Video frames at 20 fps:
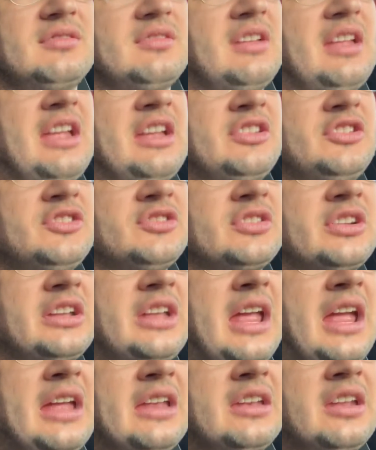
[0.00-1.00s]
and you could
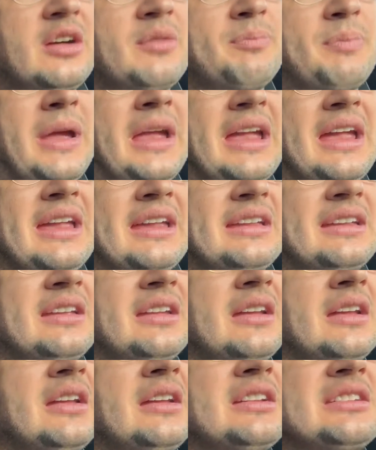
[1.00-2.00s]
end up paying
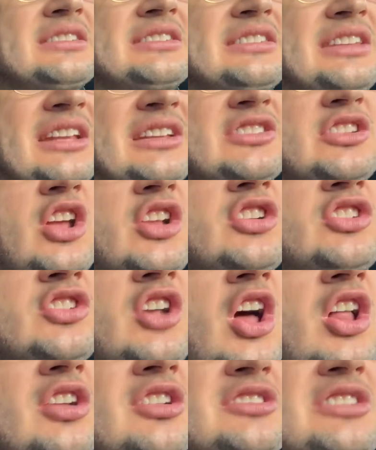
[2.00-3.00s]

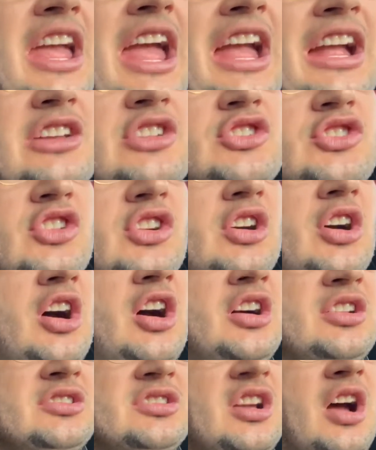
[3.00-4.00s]
$600 extra
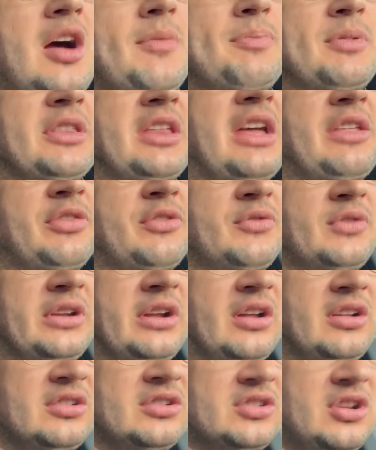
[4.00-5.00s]
on top of that
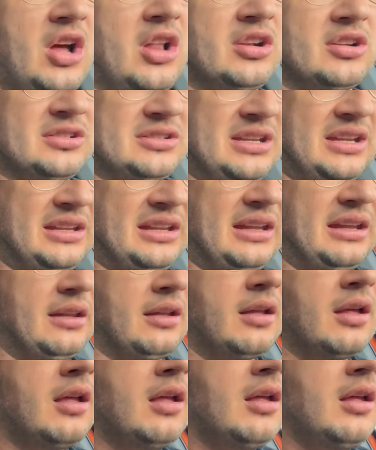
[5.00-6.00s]
$300 ticket.
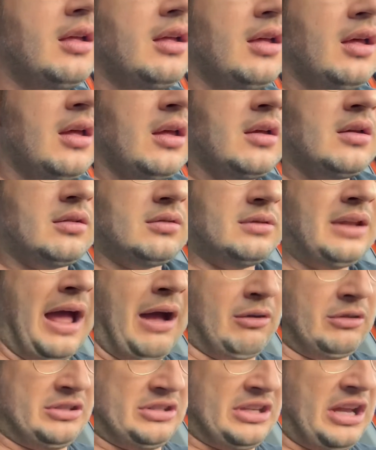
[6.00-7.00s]

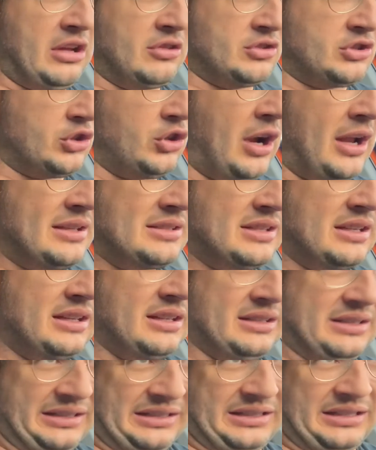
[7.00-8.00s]
Now, it sounds crazy,
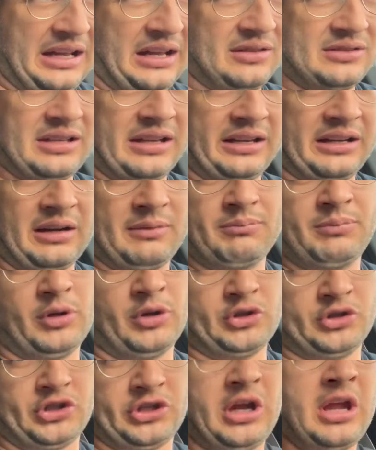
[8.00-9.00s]
and it sounds like I'm
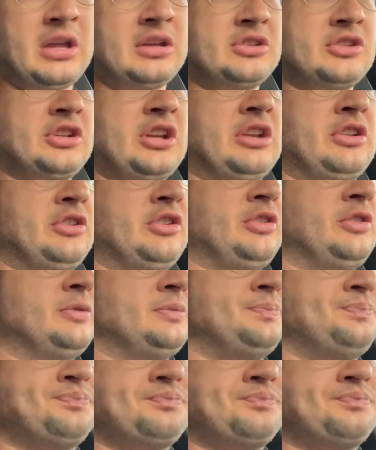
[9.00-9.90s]
bullshitting you,